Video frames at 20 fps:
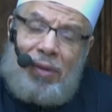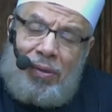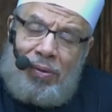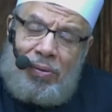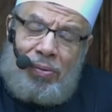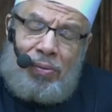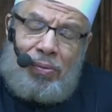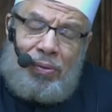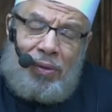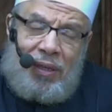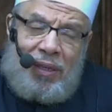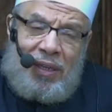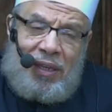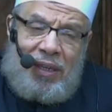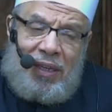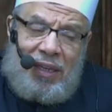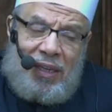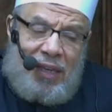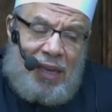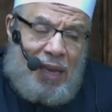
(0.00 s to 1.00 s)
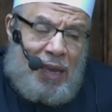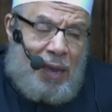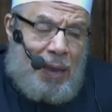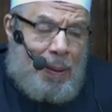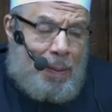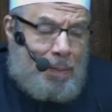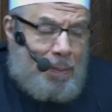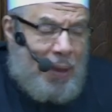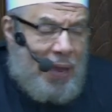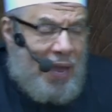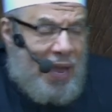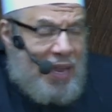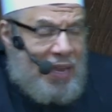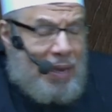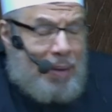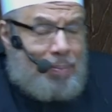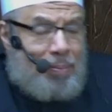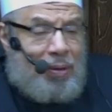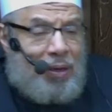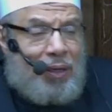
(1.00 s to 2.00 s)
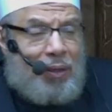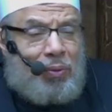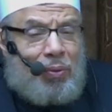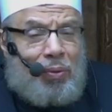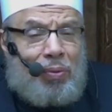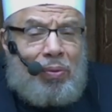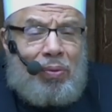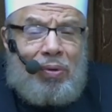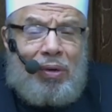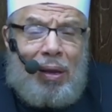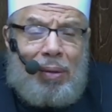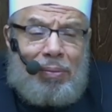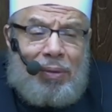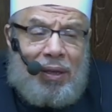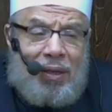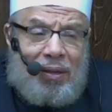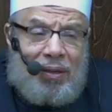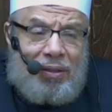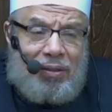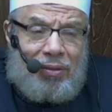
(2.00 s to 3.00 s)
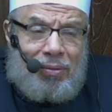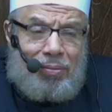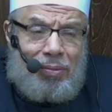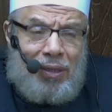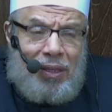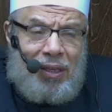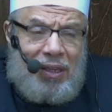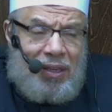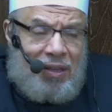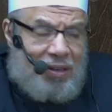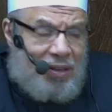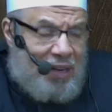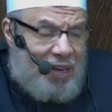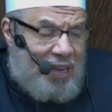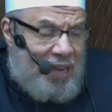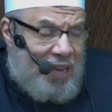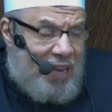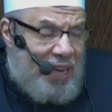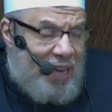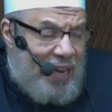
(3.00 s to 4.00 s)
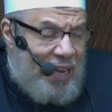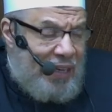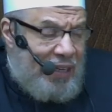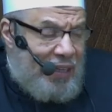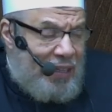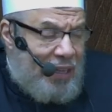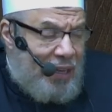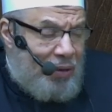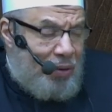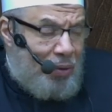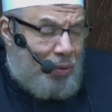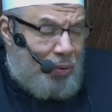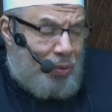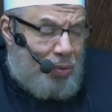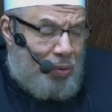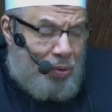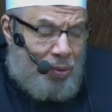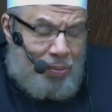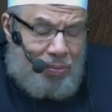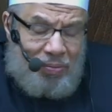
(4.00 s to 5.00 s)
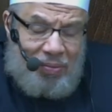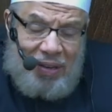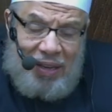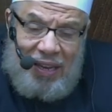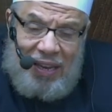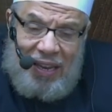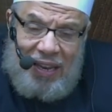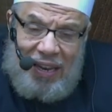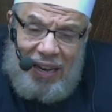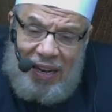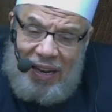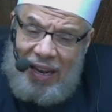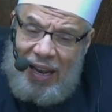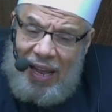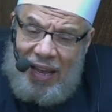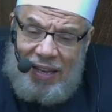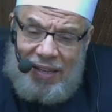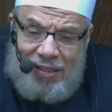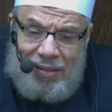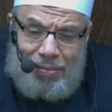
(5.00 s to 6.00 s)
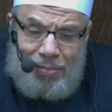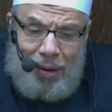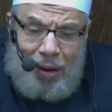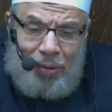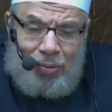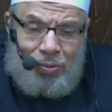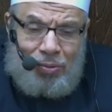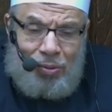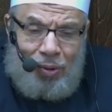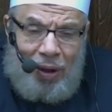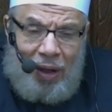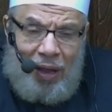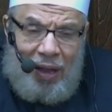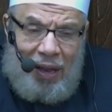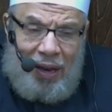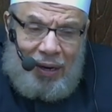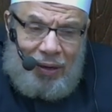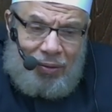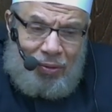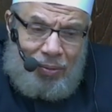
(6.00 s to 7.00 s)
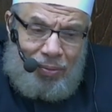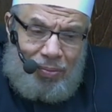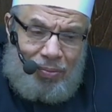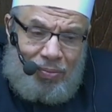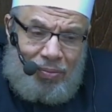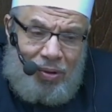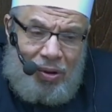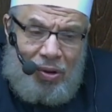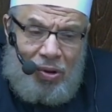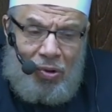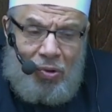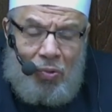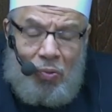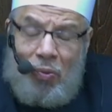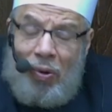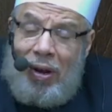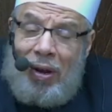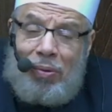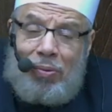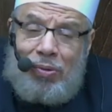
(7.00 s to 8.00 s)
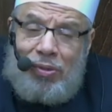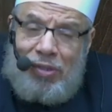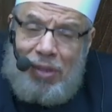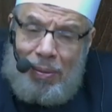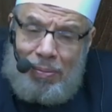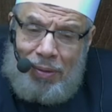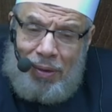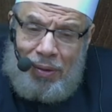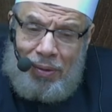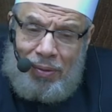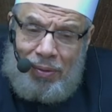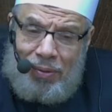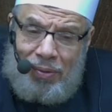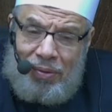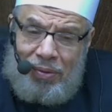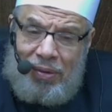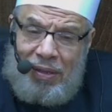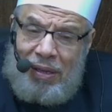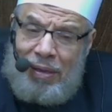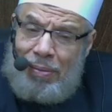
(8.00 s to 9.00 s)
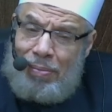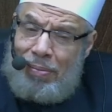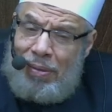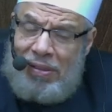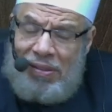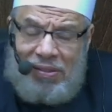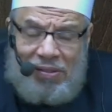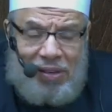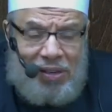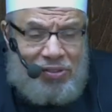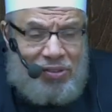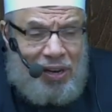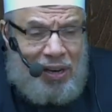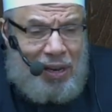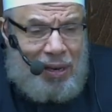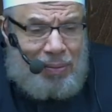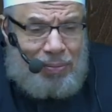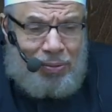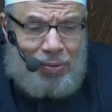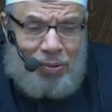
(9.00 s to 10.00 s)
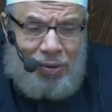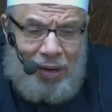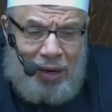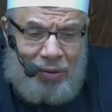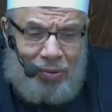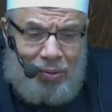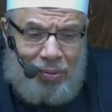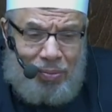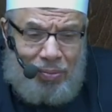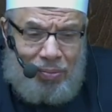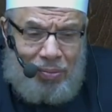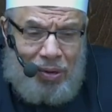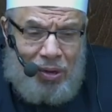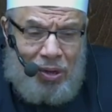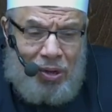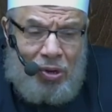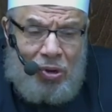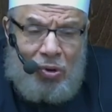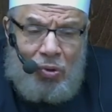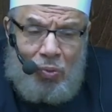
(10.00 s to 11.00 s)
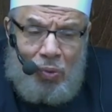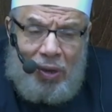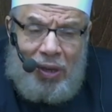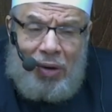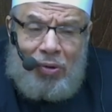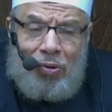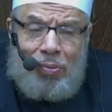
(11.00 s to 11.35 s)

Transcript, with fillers: kingdom and those that you call beside Him, they don't even have a qatmir. If you call, if you call them, they don't hear you, and if they heard you, they cannot reply to you.